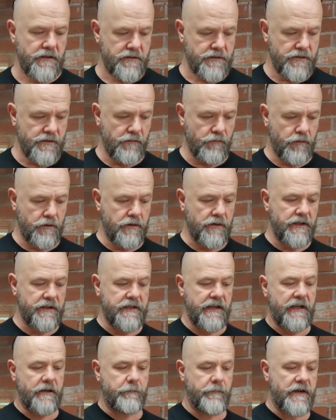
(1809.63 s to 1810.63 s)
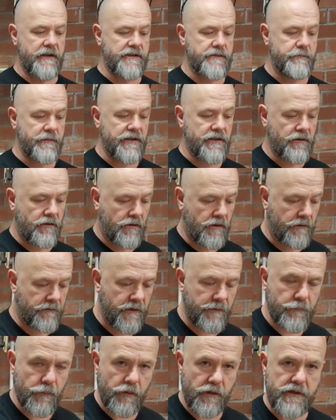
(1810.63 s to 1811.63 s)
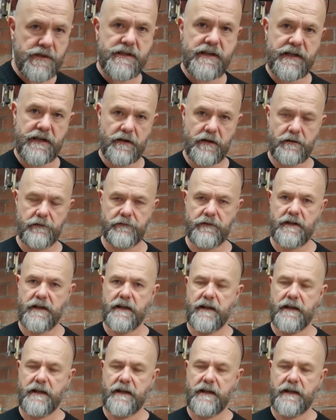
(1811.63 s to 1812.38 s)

So we're going to take a measurement of our mortise here,